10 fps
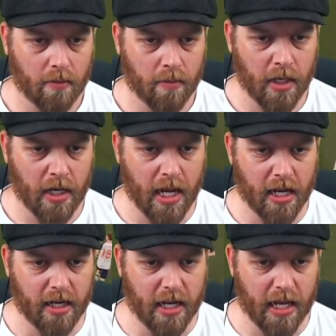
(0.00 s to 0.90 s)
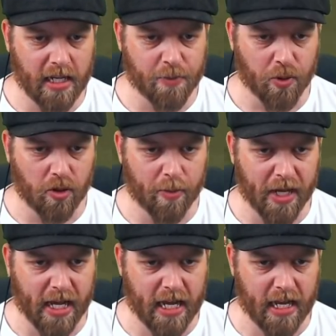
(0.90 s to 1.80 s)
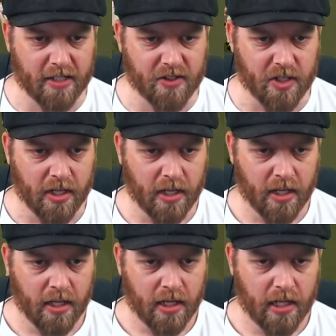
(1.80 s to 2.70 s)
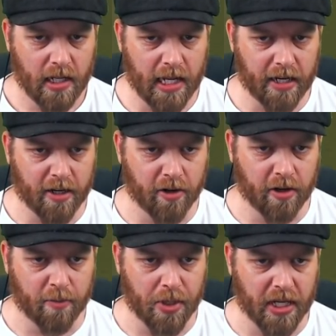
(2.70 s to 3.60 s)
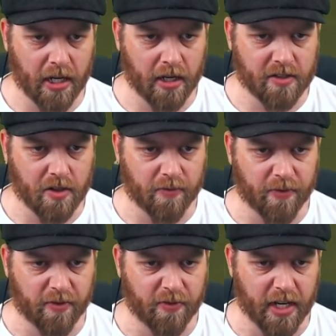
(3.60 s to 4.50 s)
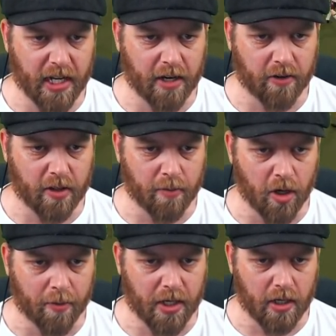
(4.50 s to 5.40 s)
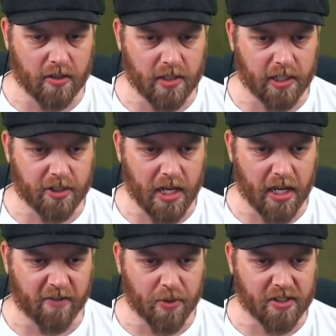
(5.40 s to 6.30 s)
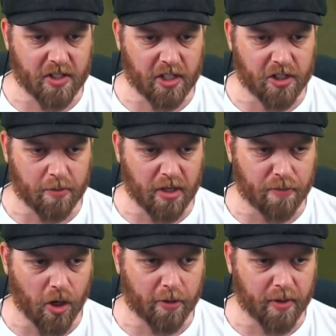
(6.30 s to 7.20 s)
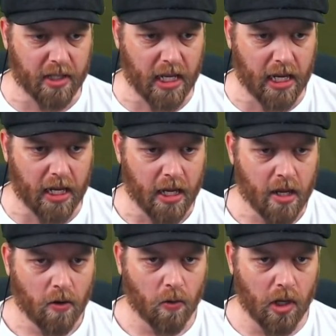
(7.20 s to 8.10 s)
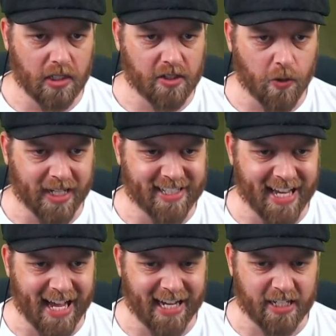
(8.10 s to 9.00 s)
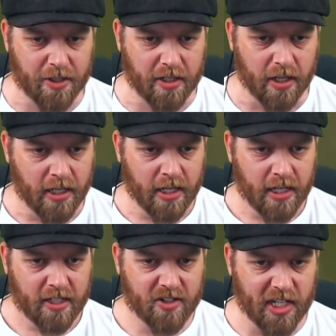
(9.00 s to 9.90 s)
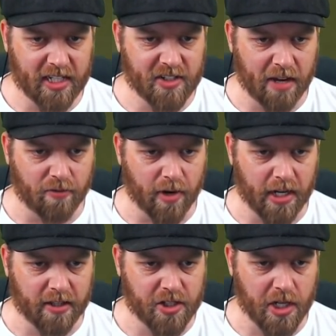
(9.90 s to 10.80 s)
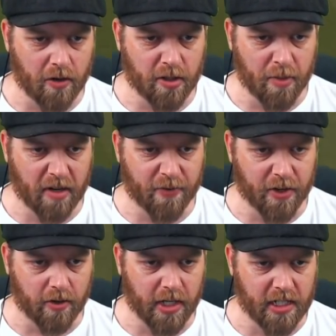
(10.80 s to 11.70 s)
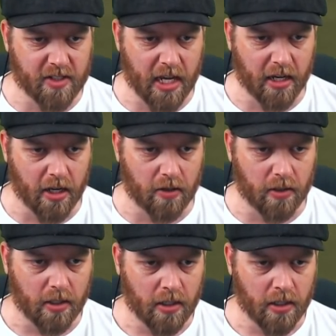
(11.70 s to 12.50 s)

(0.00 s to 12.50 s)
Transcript: Menendez, poor pass. Leyton Orient picking us off for fun here at the moment. Oslish out of position, but Bergman there. Waller's quick touch and Cisse running the show in the midfield. Here's Angol.